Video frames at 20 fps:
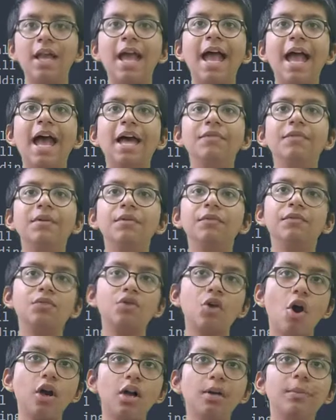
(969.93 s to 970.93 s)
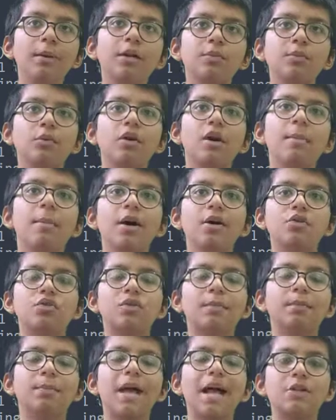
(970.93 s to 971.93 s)
and we'll talk about more about
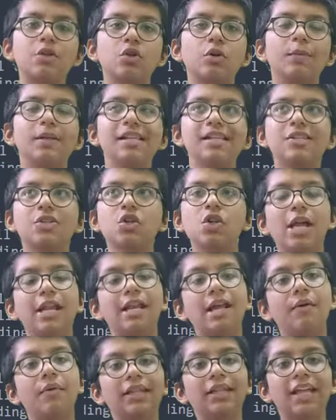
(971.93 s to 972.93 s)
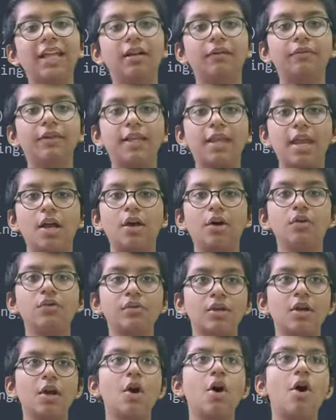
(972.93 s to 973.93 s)
batch normalization in our later
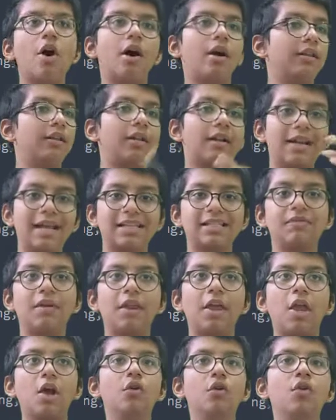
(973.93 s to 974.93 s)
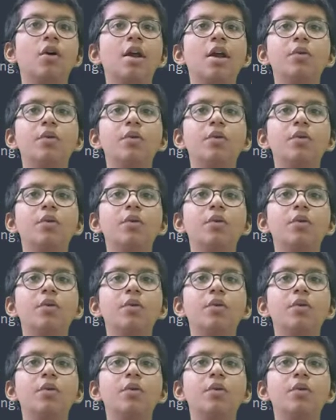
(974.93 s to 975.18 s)
videos or in the next video.